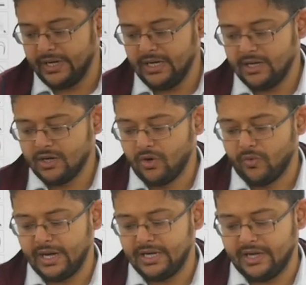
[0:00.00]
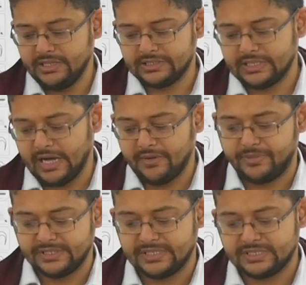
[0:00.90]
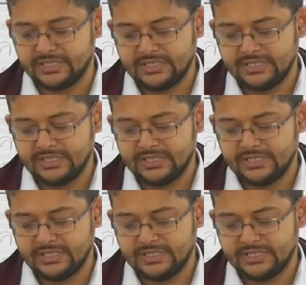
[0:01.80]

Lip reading: when chloride ions are present.